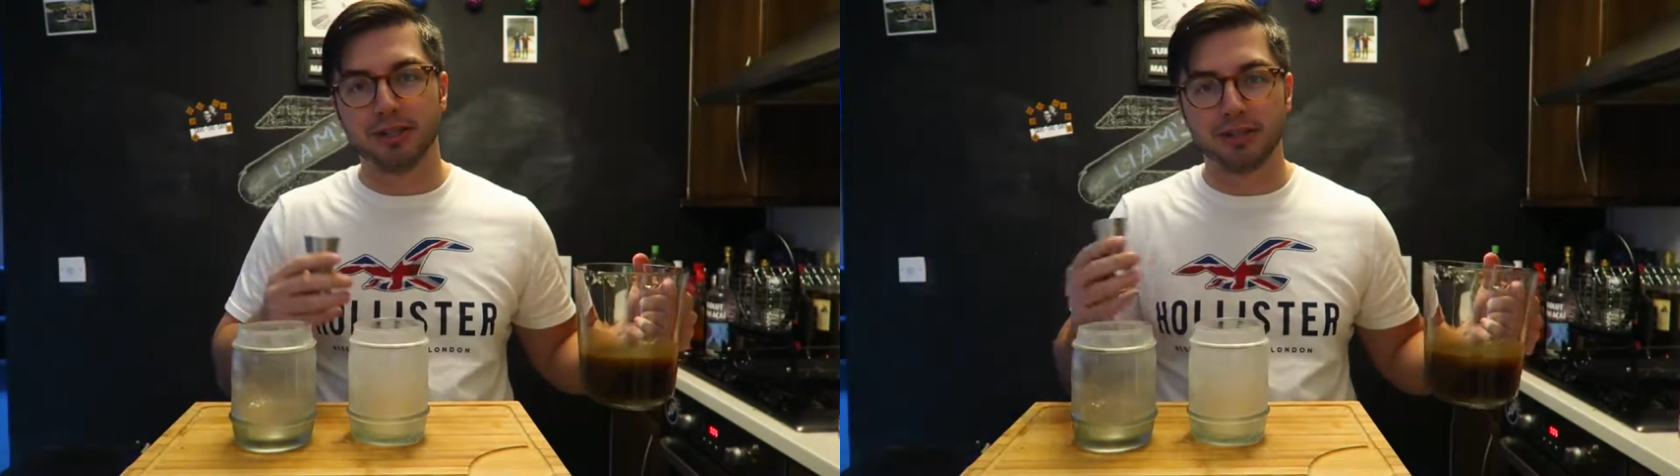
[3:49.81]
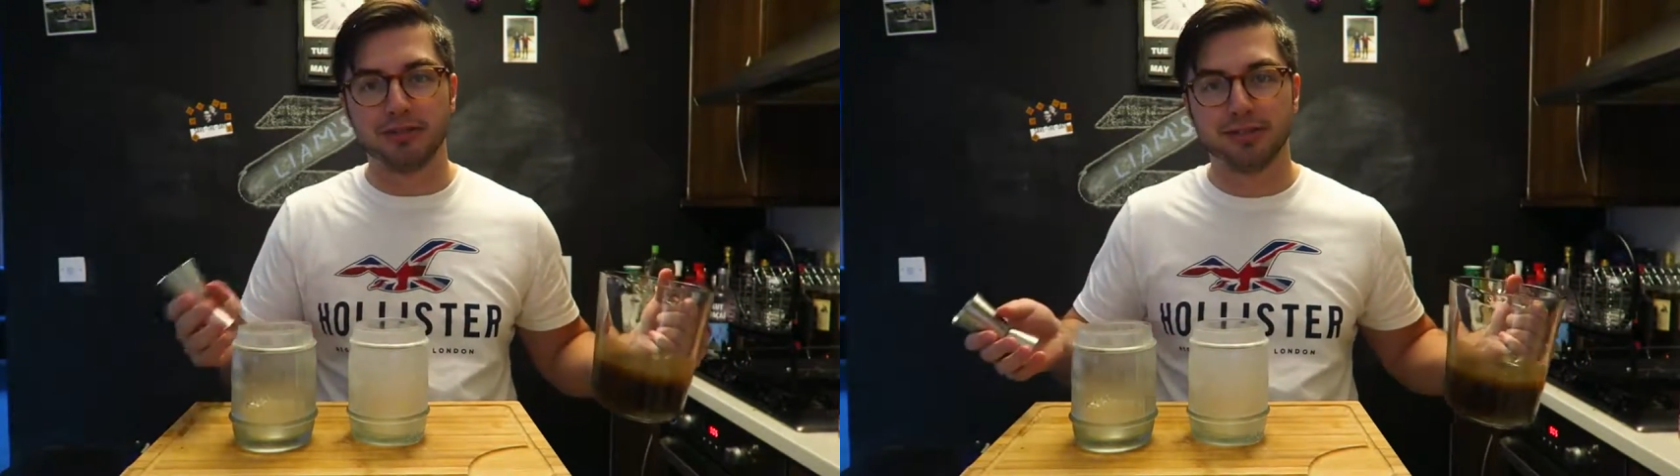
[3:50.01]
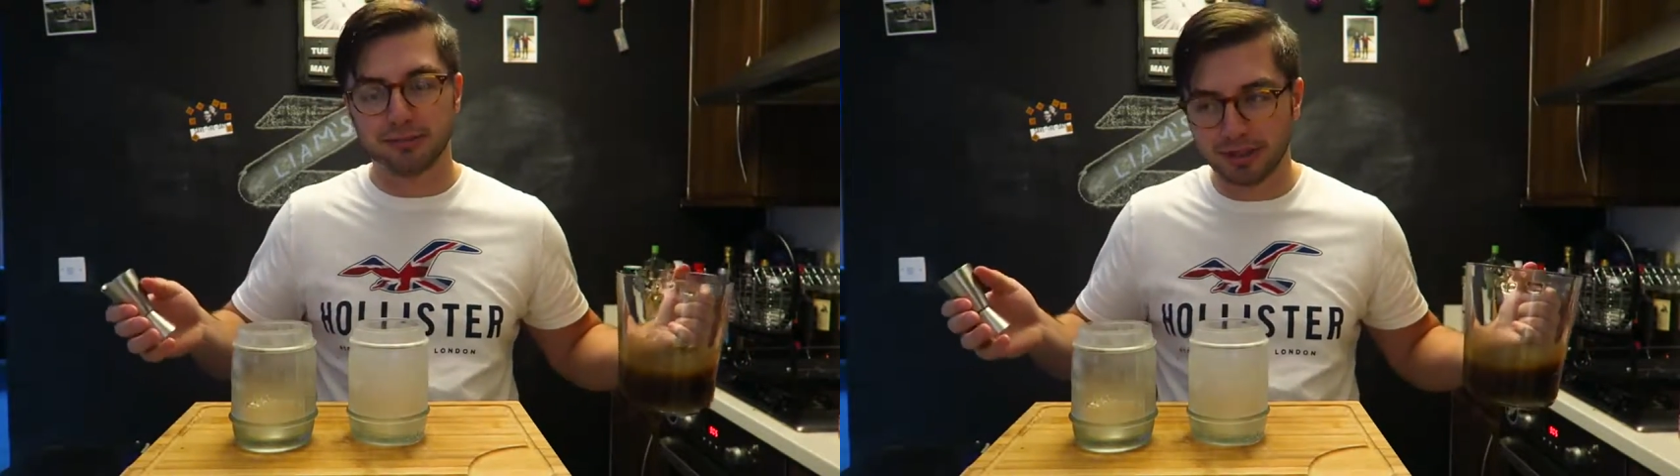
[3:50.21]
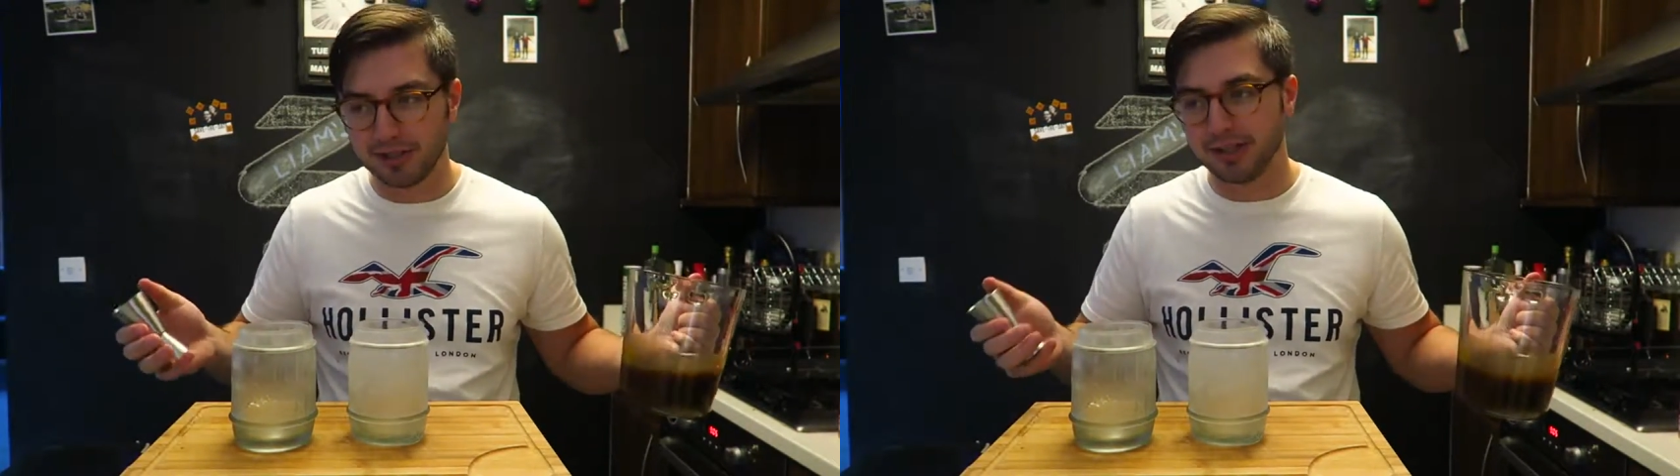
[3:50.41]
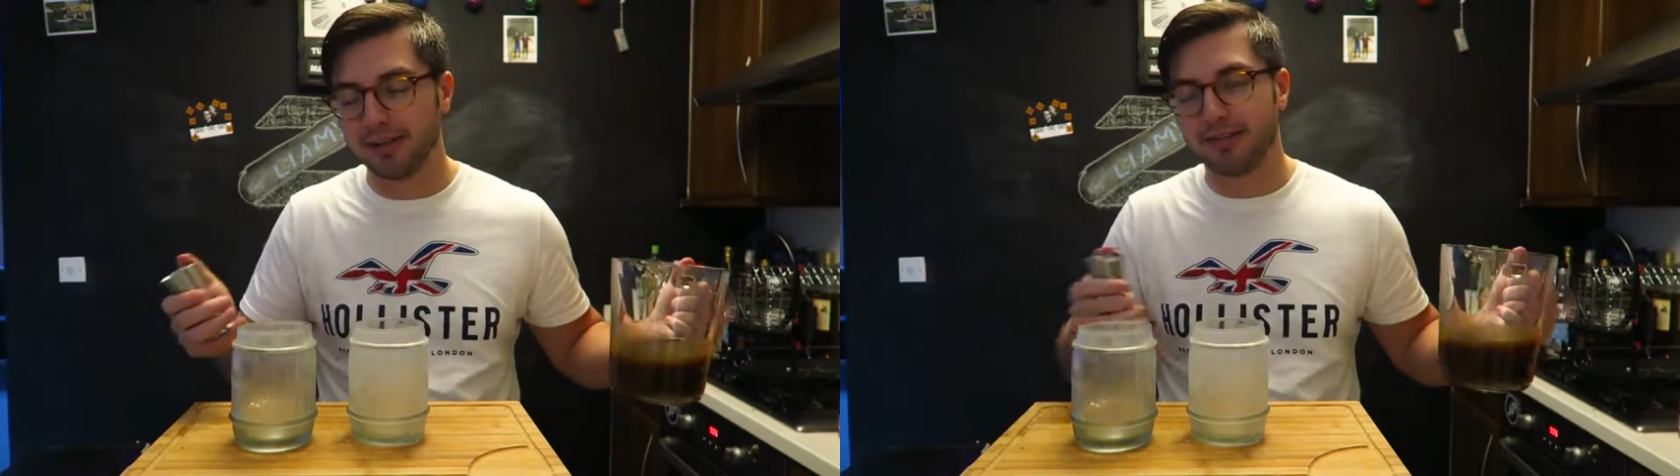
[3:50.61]
my girlfriend's
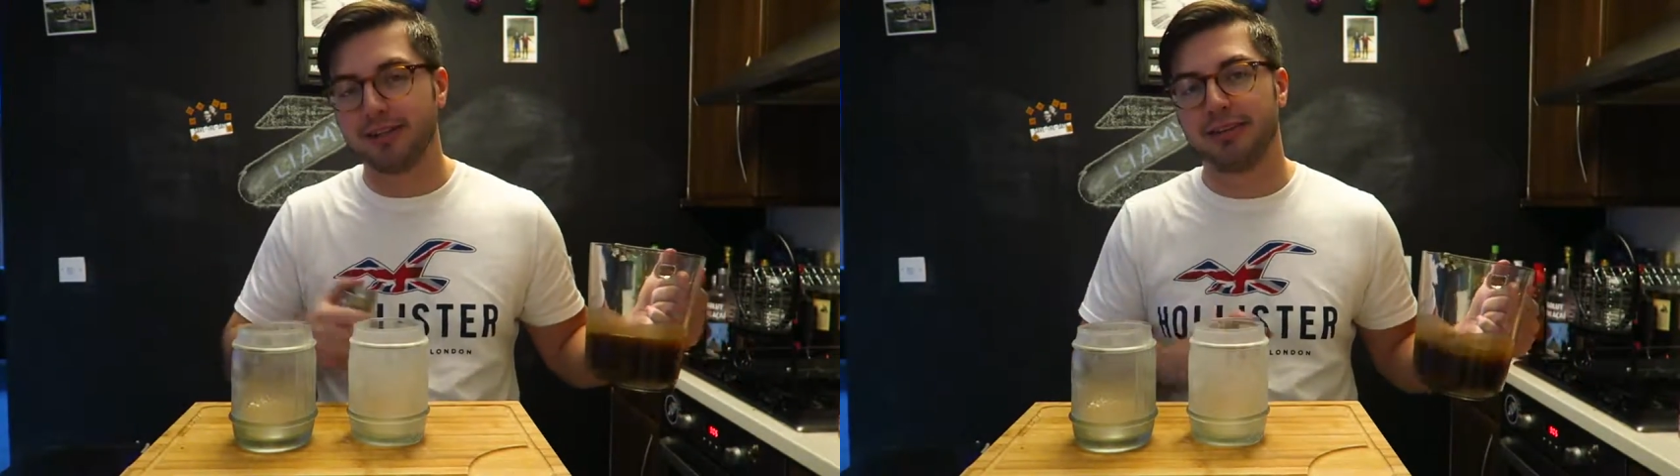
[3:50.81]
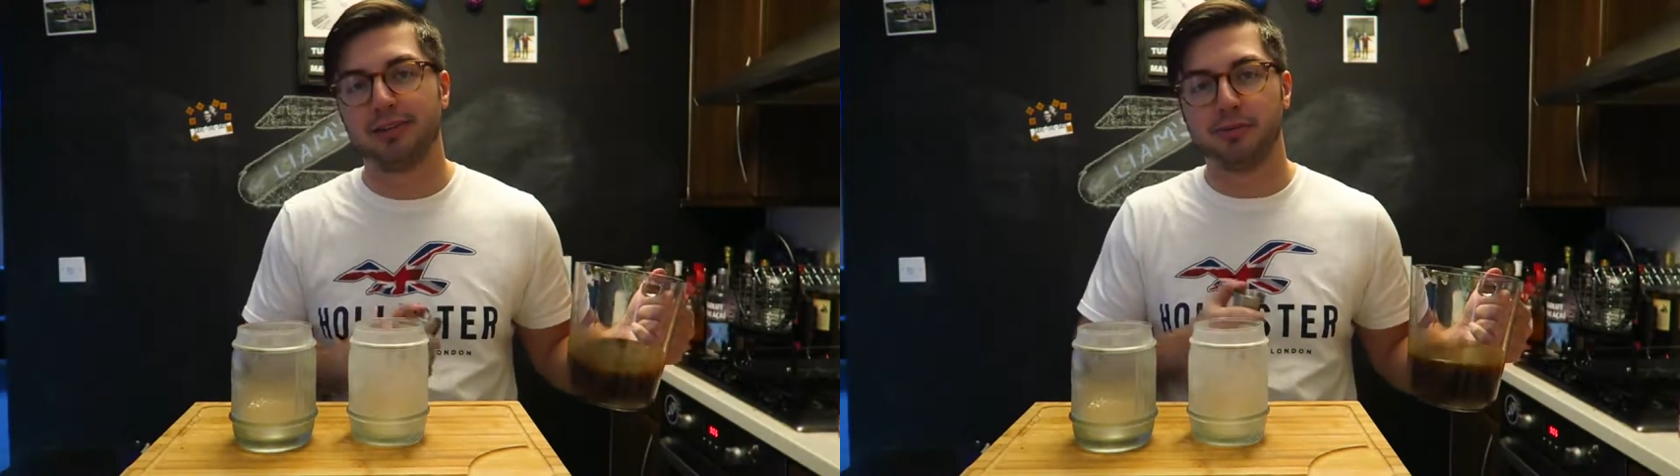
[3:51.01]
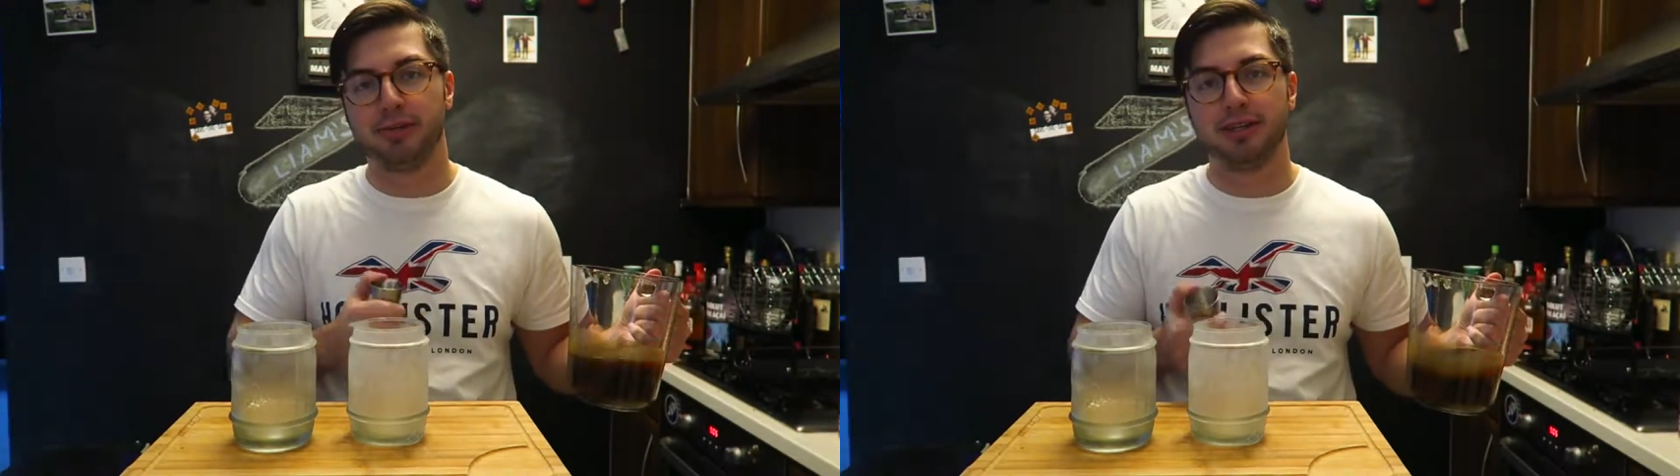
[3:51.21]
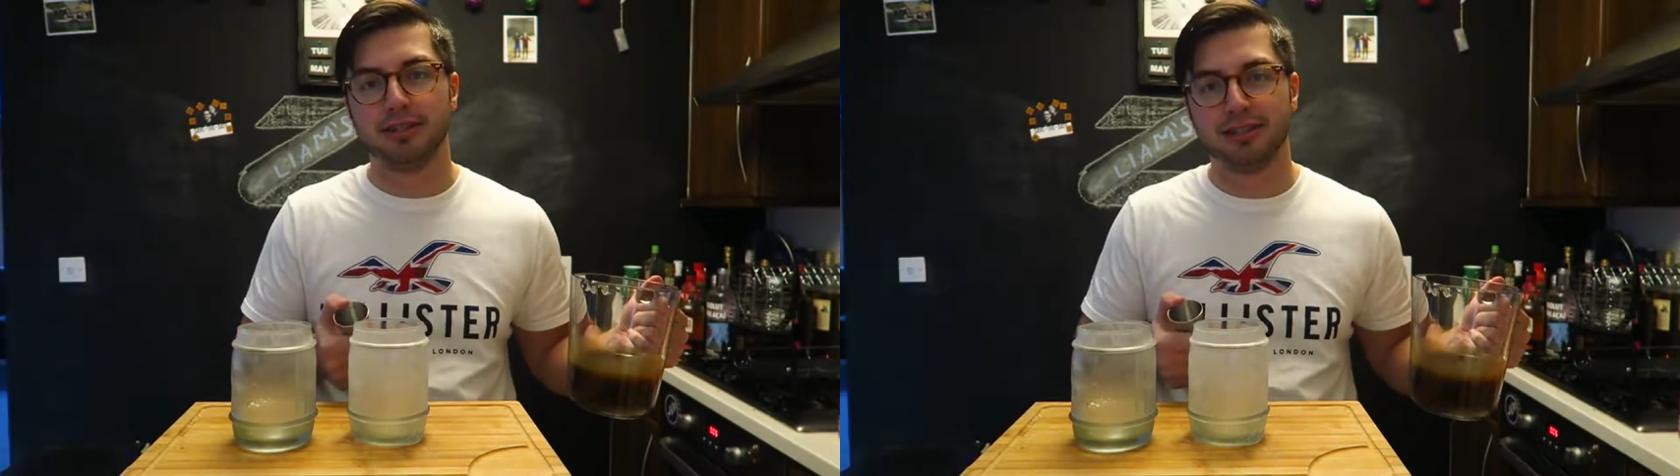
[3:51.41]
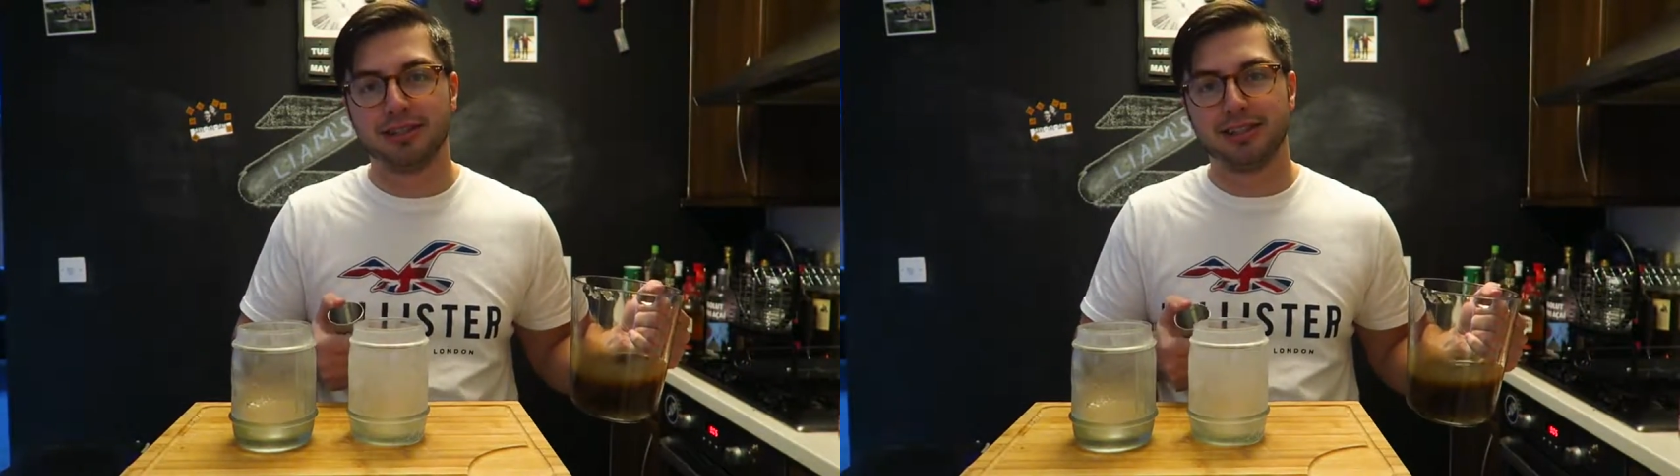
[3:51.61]
more of a fan of Harry Potter.